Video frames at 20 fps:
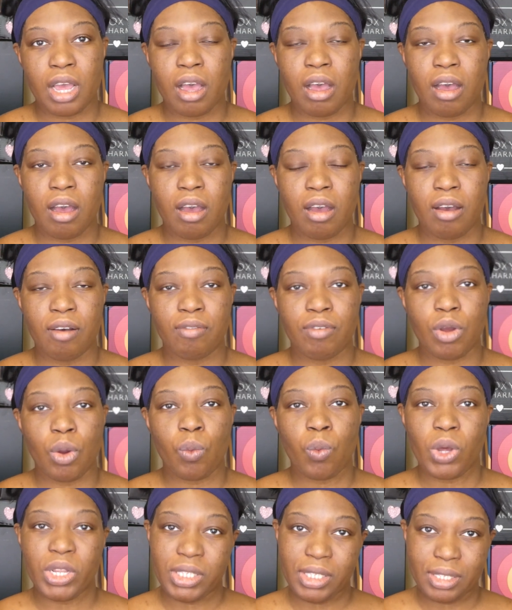of
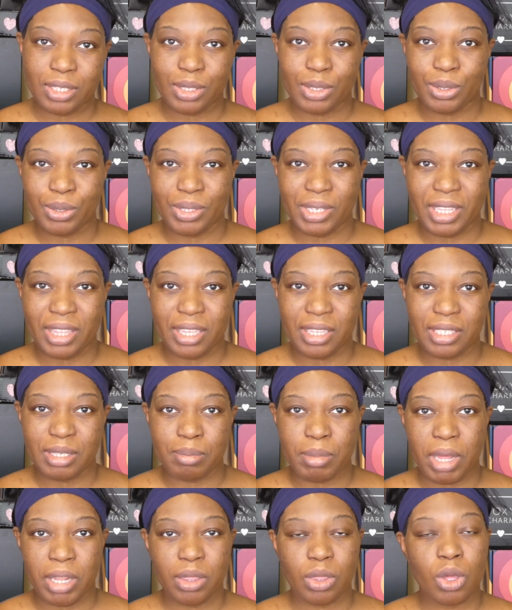what's included this
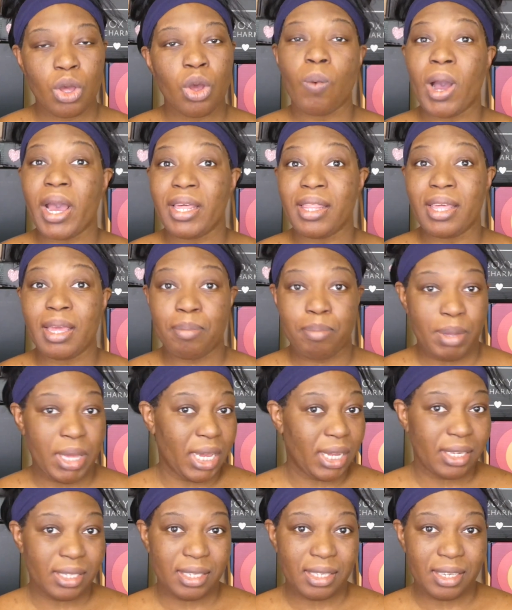month, why they
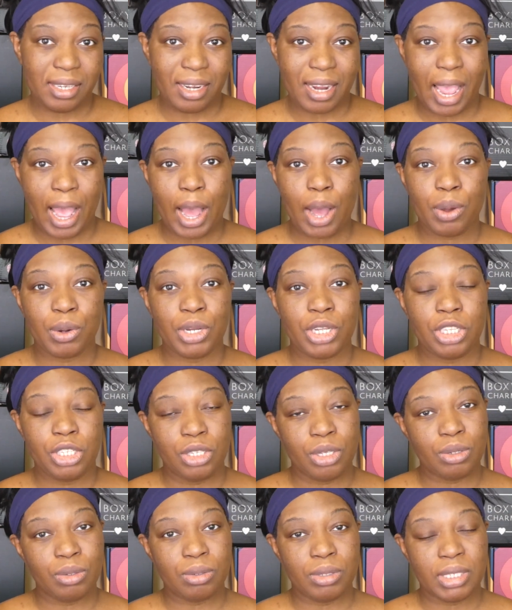picked it, how to
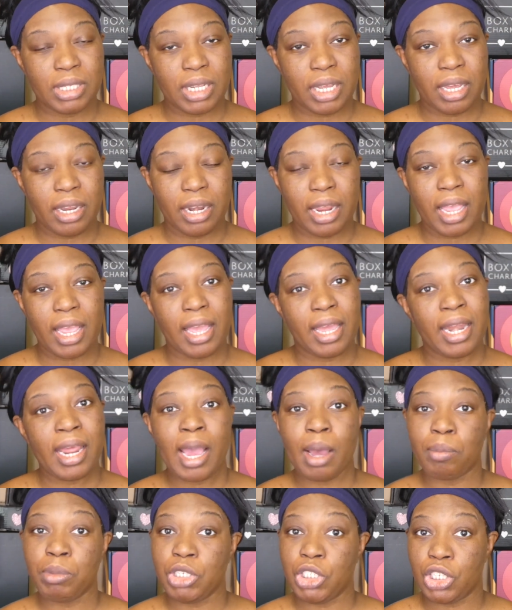use it, and
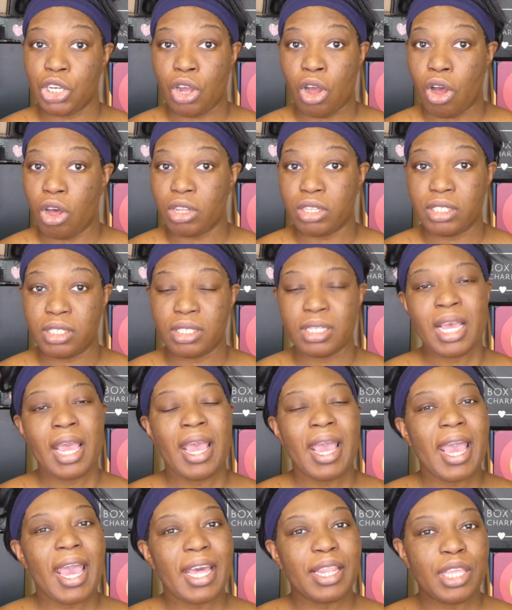how much it costs.
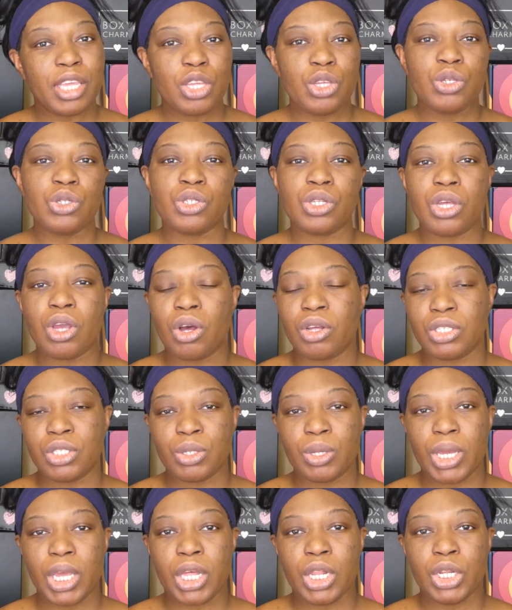And they usually
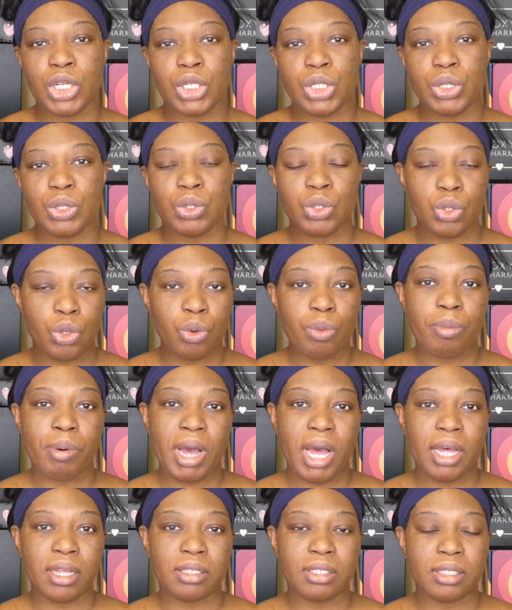also include
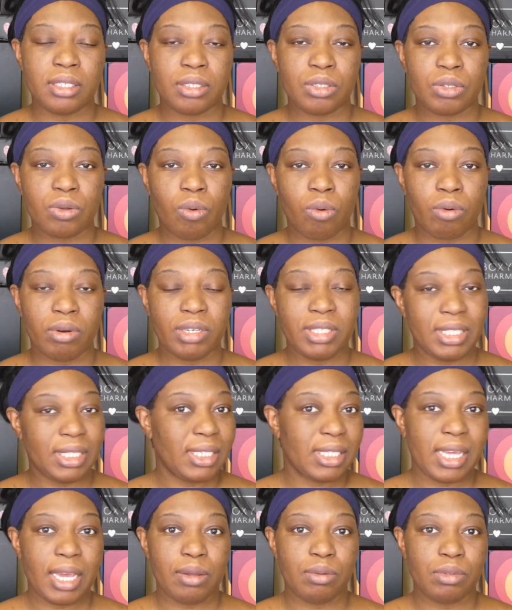coupons or
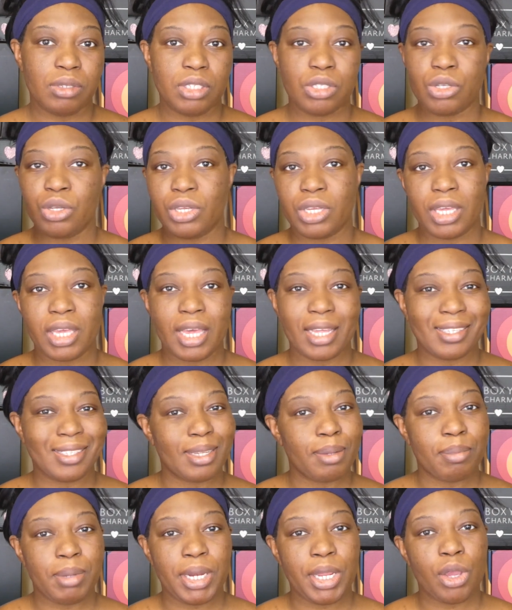discounts so you can get
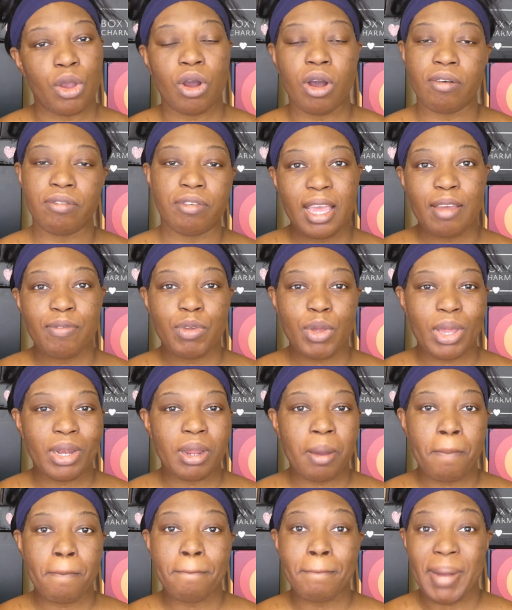some money off if you end
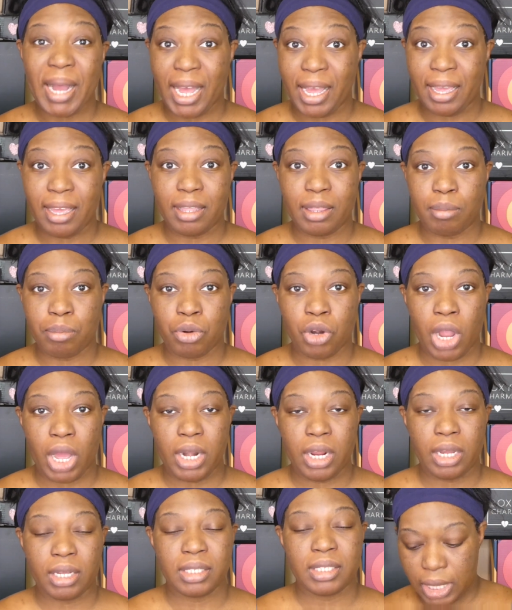up buying the
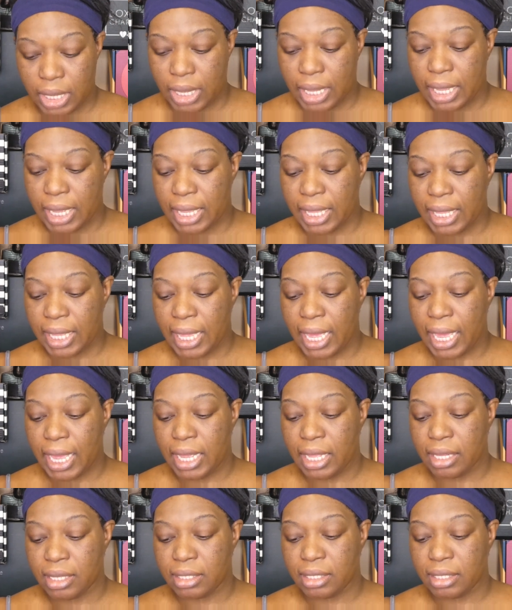product. Kate